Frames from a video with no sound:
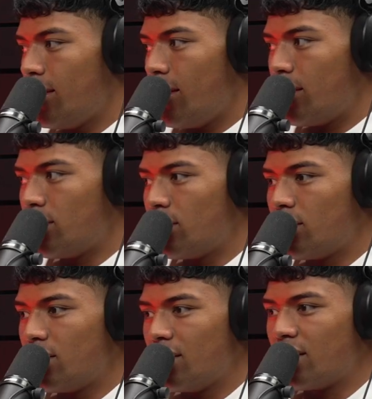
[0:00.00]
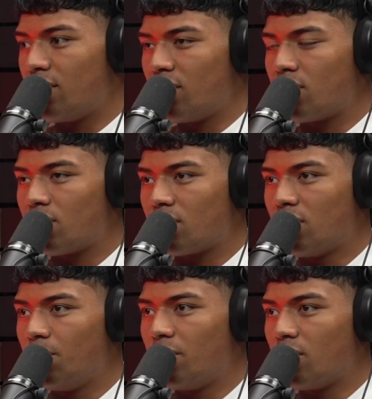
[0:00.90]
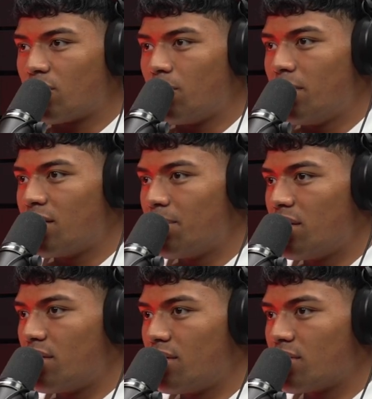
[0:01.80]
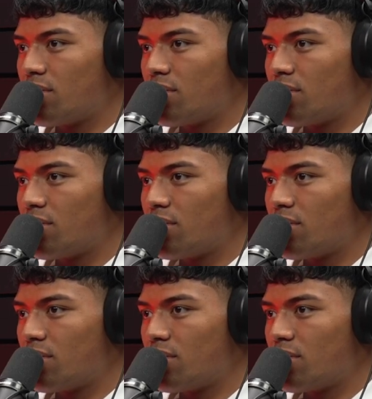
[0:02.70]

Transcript: And the club is on to bigger and better things.